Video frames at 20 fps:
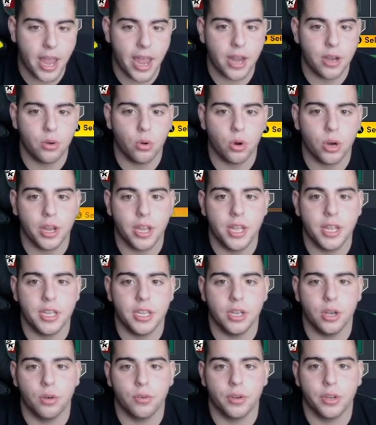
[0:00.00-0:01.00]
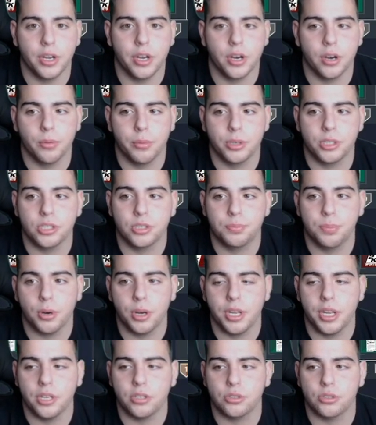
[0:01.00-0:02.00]
and or Iggy over here, which is
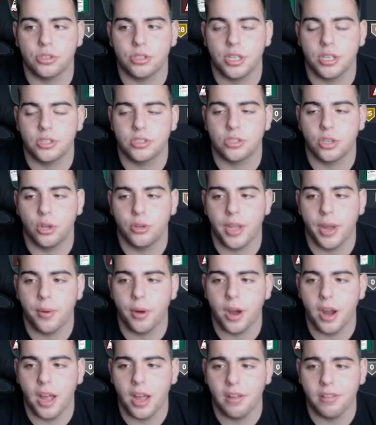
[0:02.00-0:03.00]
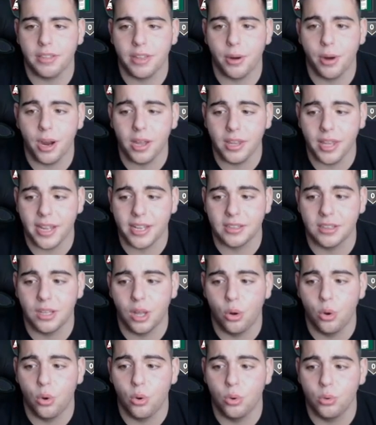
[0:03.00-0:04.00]
pretty interesting. So they were out, they were at like
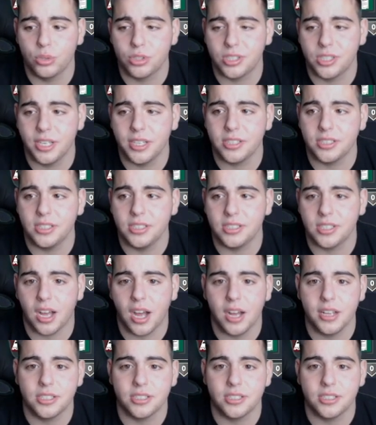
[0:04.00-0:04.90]
low 60s, high